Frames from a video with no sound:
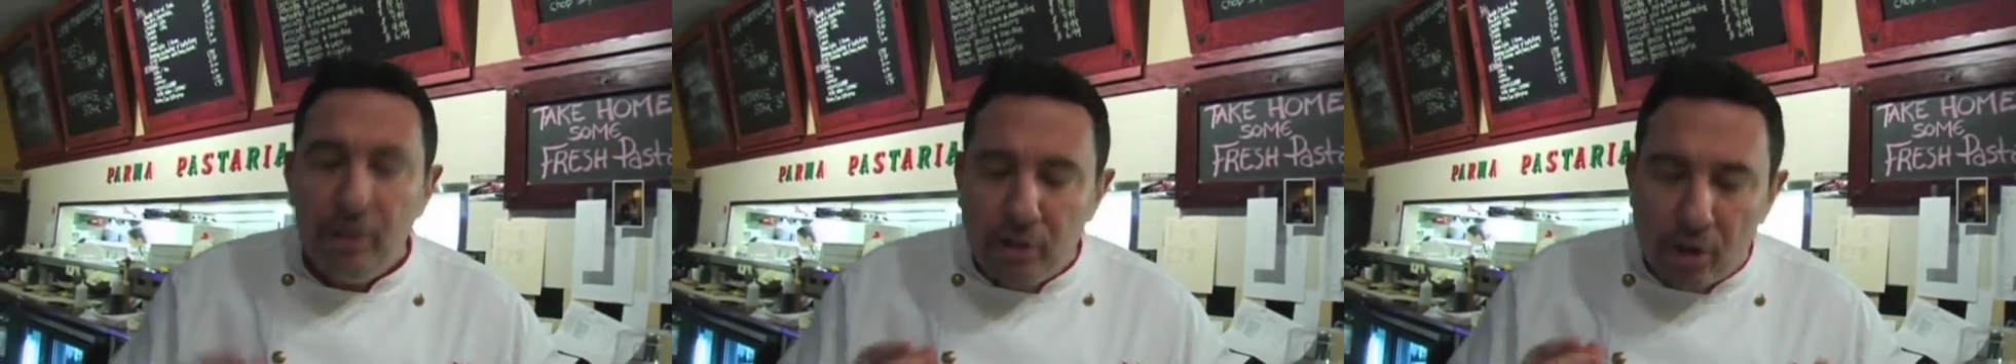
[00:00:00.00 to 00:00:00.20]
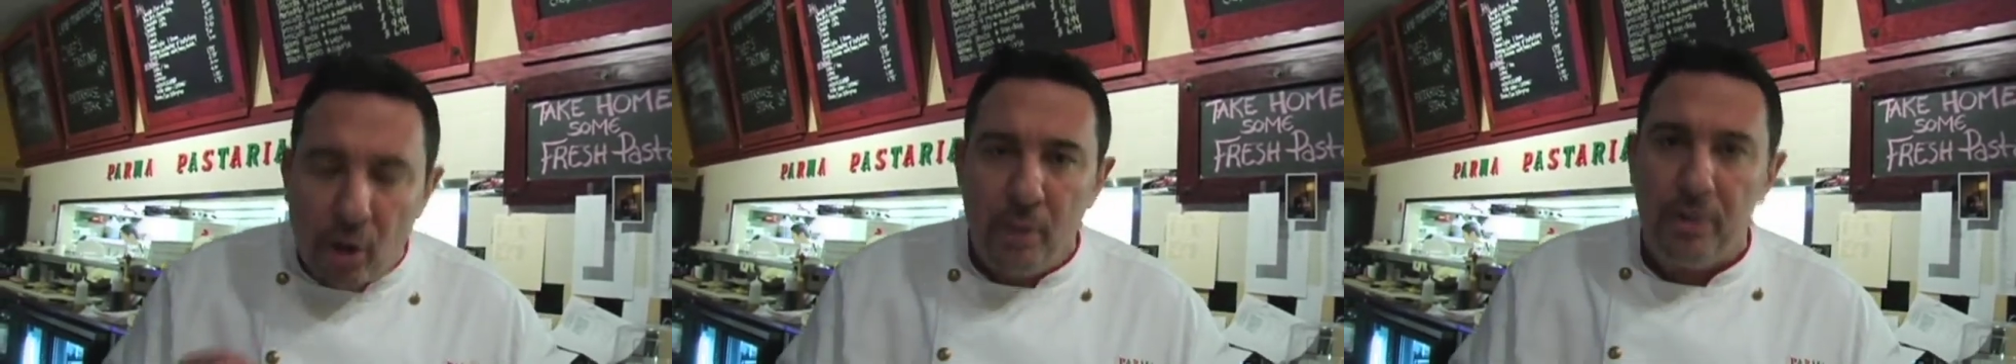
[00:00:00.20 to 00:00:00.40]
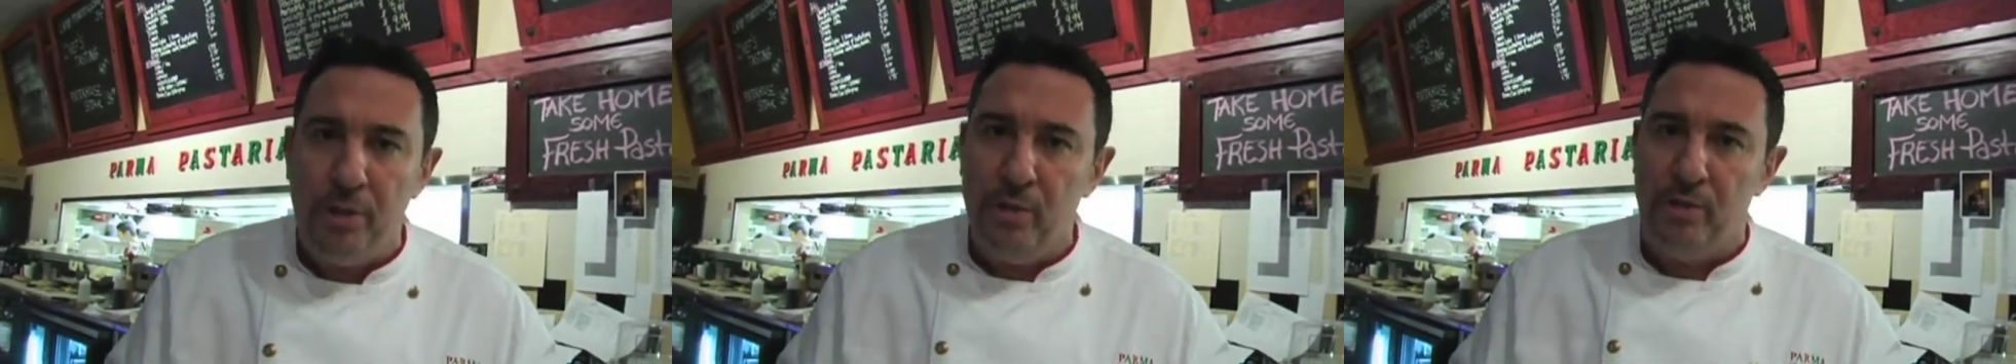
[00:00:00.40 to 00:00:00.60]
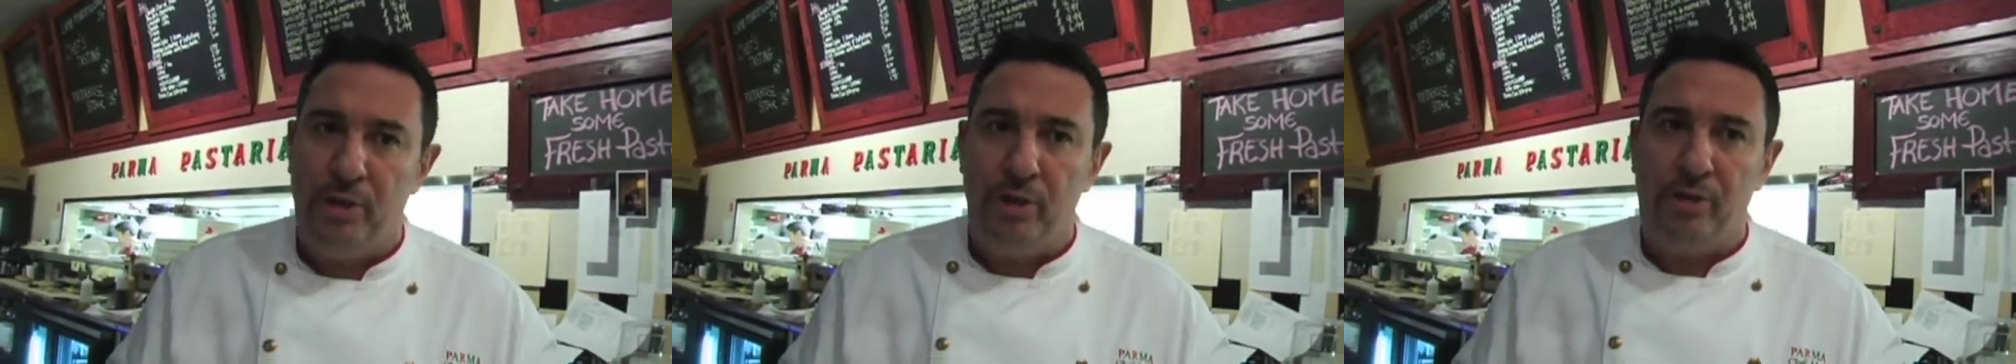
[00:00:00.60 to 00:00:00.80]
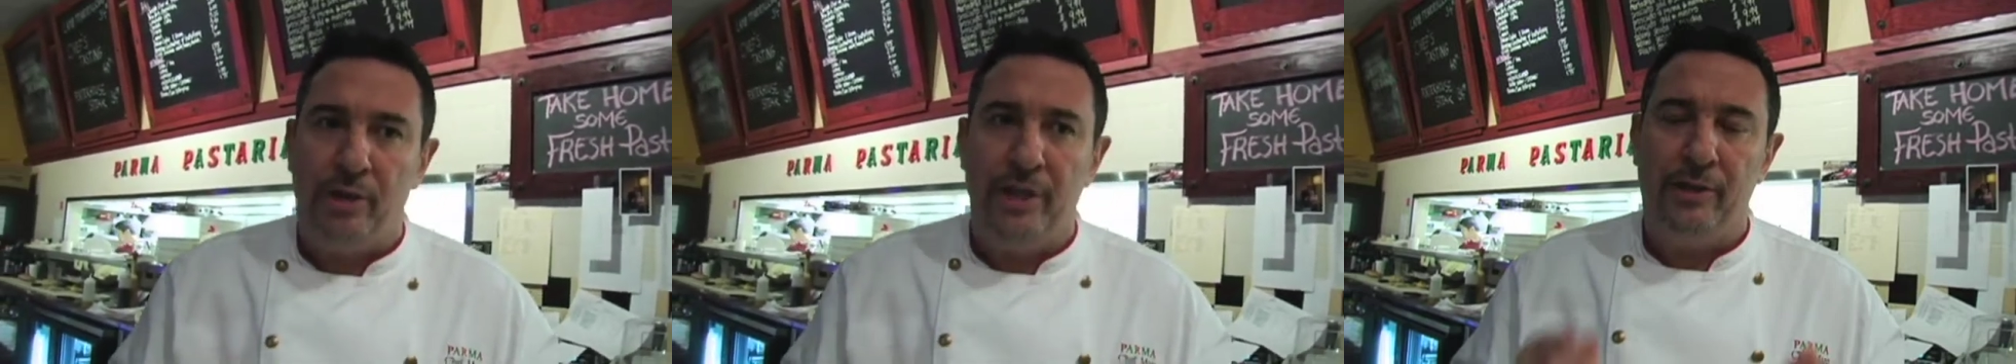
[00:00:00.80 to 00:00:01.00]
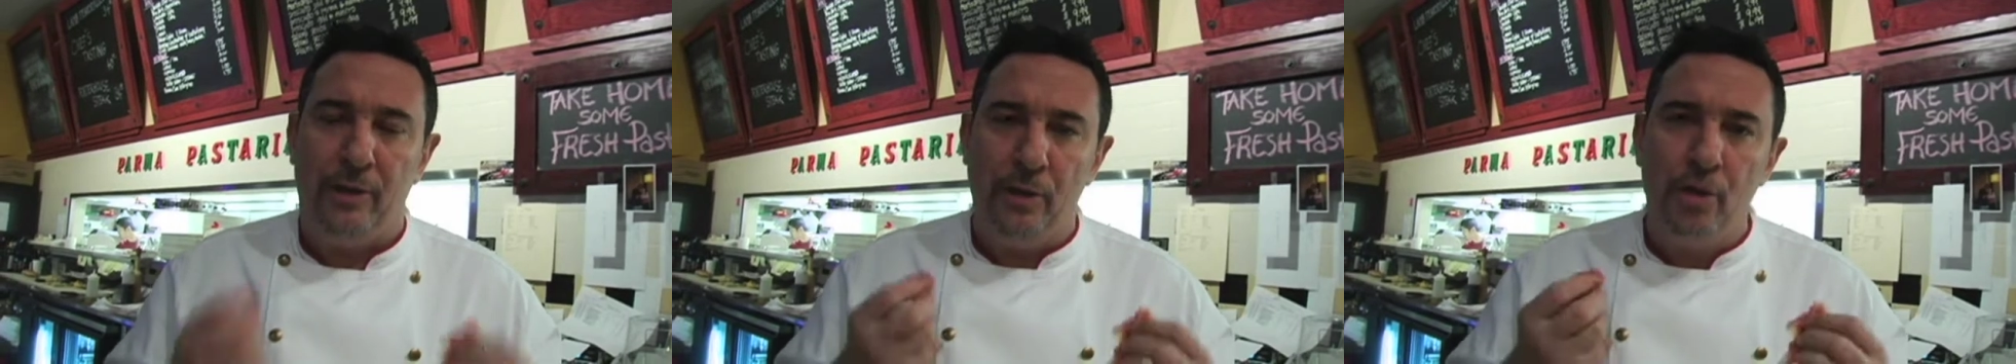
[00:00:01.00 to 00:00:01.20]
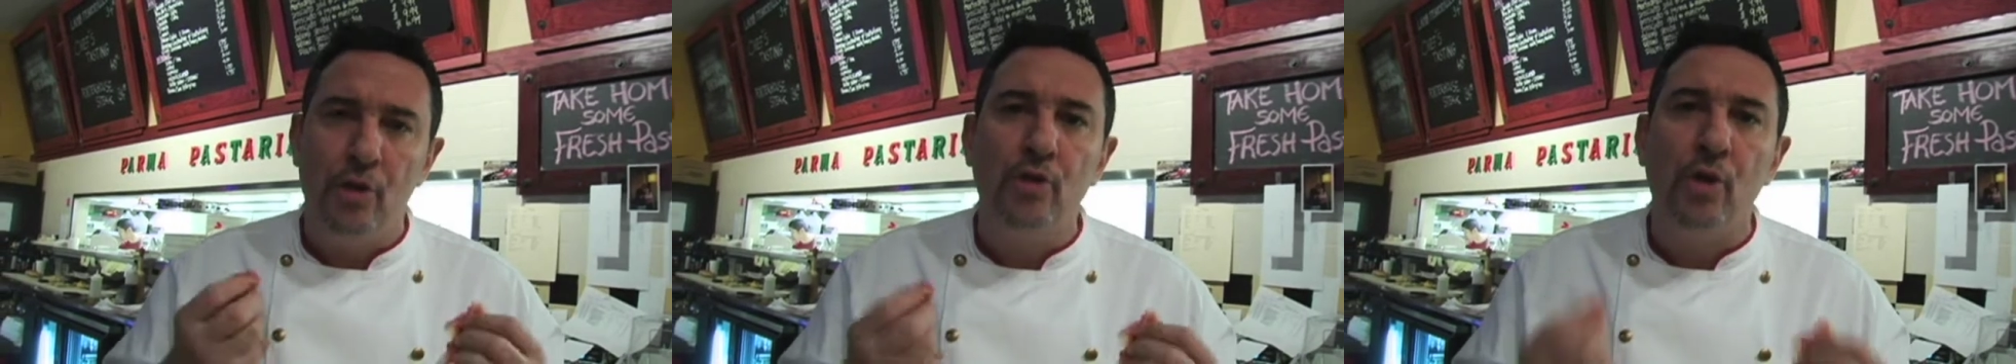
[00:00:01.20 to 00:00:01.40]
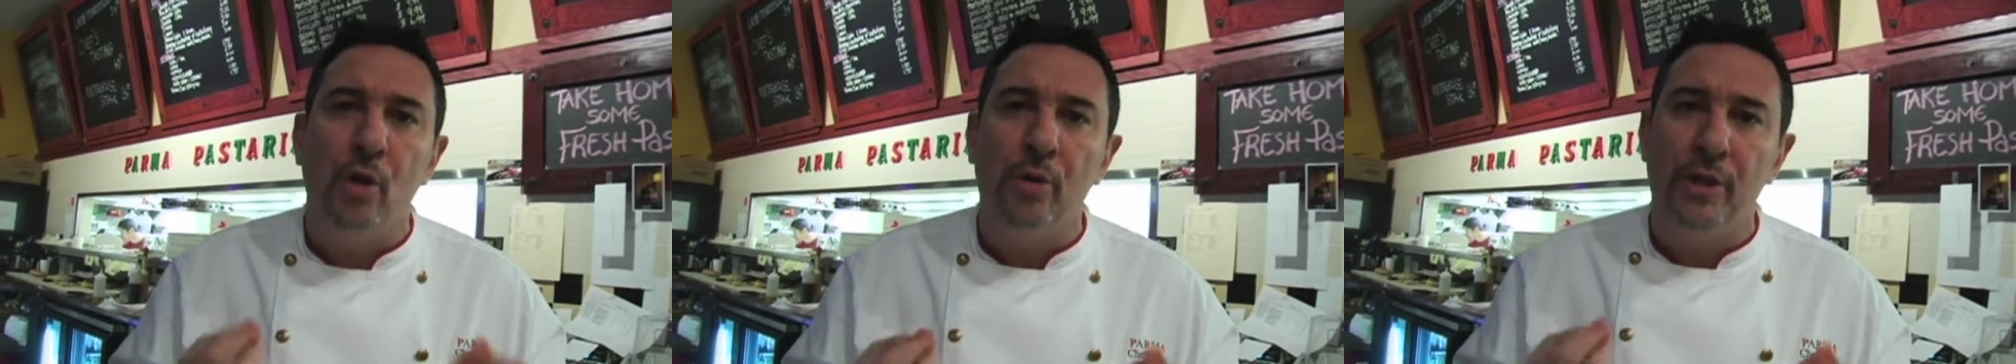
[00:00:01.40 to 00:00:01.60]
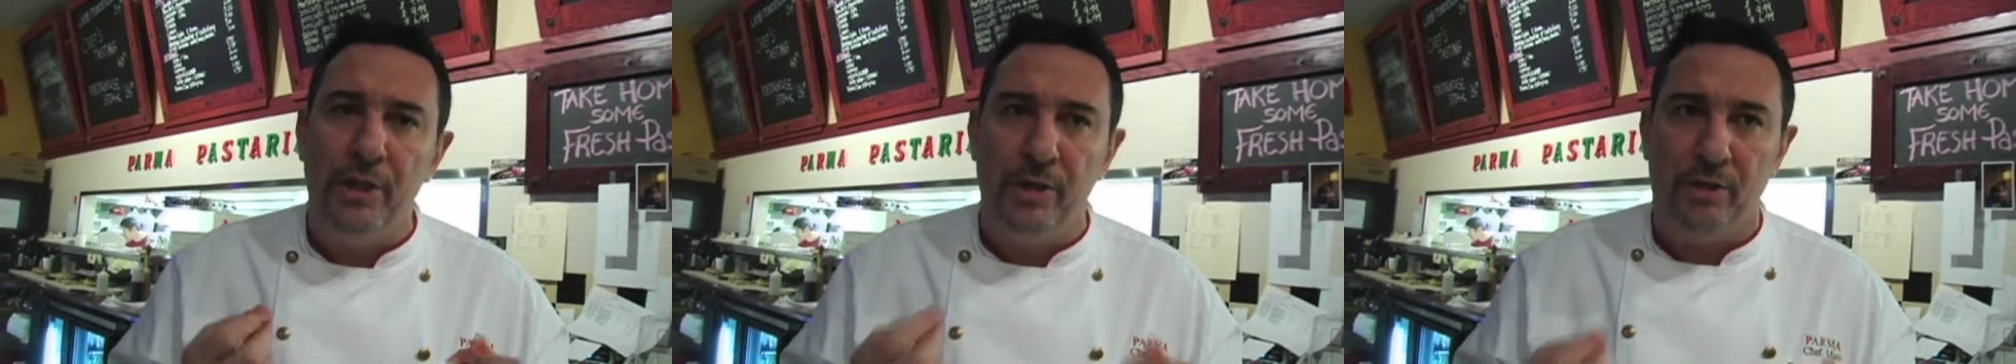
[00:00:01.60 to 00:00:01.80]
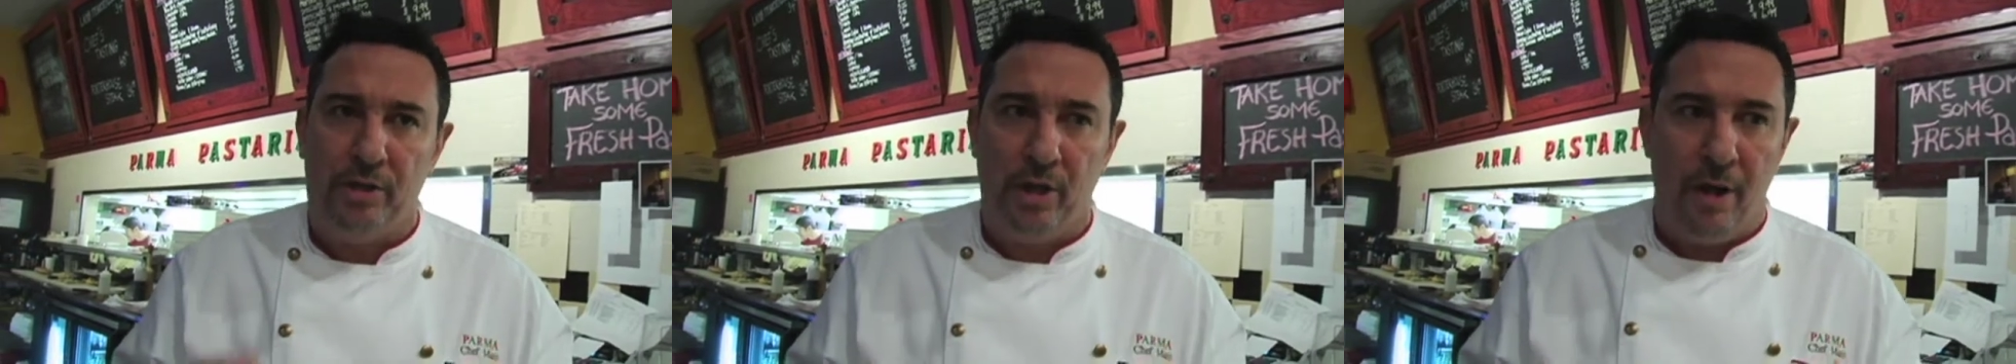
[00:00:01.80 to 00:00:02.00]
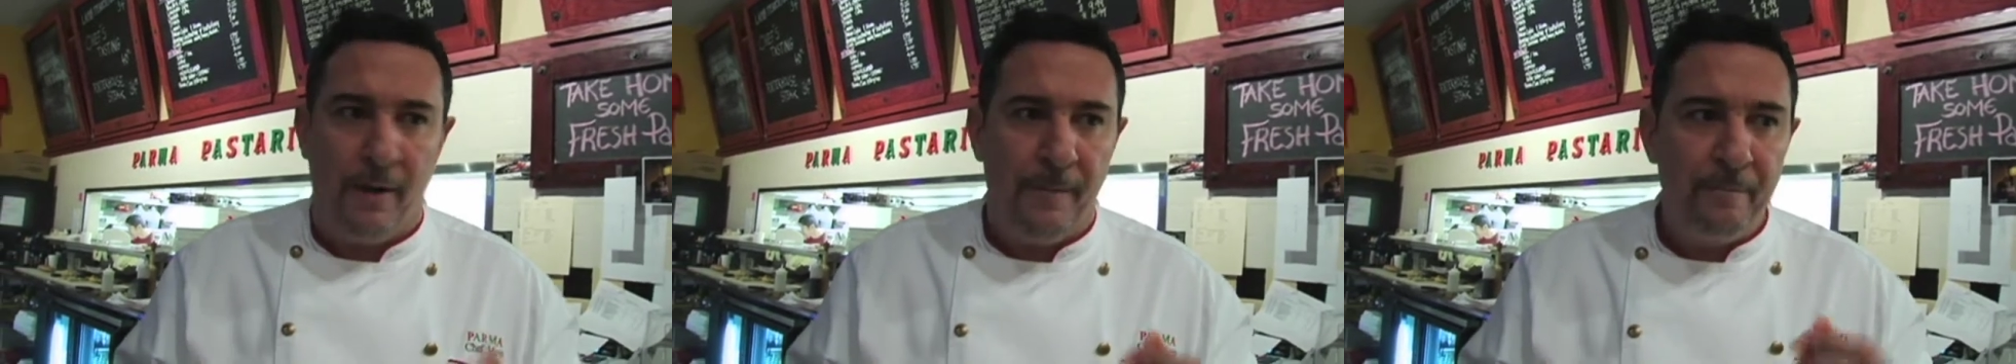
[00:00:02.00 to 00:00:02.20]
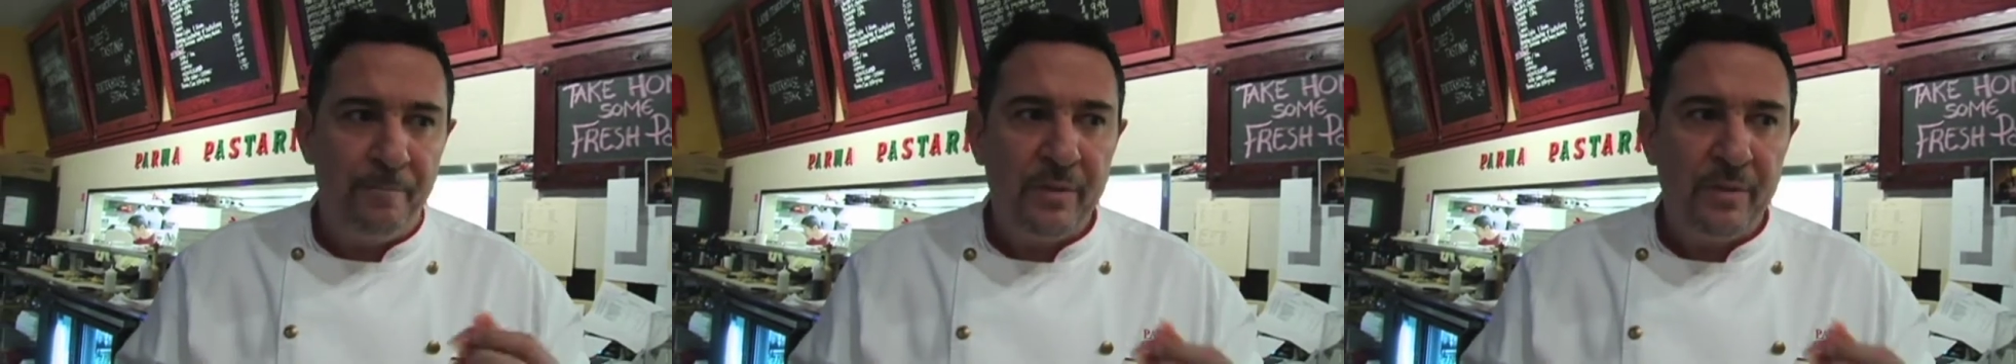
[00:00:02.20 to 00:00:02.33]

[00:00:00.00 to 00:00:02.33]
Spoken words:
Don't use your teeth. Use only your tongue